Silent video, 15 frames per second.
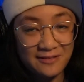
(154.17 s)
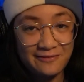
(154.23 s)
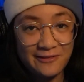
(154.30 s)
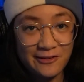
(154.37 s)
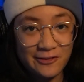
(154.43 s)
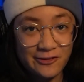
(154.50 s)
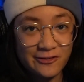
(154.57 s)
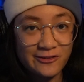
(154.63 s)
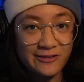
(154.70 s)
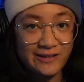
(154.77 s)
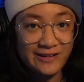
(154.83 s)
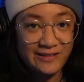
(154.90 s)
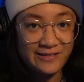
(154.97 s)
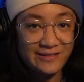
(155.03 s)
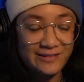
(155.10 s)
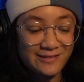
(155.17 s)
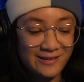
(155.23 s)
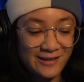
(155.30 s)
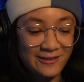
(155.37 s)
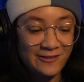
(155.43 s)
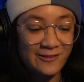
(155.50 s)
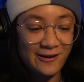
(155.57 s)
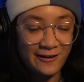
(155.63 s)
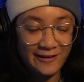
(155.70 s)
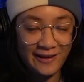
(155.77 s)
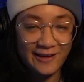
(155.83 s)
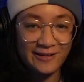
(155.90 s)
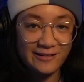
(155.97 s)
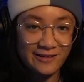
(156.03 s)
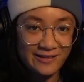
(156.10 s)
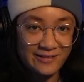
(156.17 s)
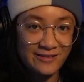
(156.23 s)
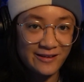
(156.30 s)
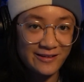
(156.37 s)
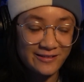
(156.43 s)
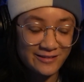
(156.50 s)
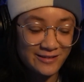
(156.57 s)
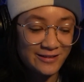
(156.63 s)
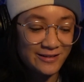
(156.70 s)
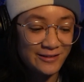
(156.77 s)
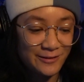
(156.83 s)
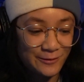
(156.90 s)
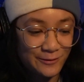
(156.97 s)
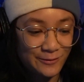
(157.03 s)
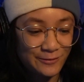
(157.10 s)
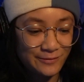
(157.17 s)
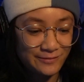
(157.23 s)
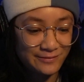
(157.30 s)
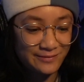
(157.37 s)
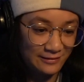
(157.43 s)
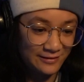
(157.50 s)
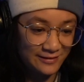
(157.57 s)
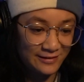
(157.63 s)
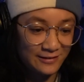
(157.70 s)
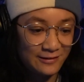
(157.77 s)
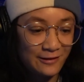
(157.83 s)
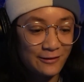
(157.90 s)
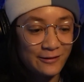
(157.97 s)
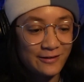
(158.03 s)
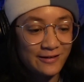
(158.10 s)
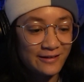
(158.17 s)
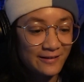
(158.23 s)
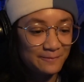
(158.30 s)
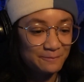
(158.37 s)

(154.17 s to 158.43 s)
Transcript: Fier Street TikTok edits. I see you. Is it another?